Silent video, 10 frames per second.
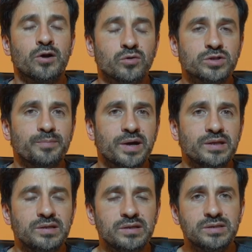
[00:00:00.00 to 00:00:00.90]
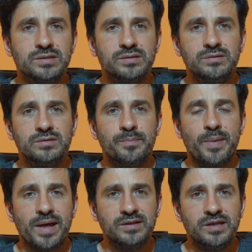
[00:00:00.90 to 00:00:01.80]
caused by this
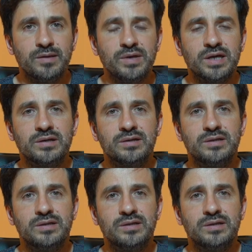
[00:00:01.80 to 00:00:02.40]
pandemic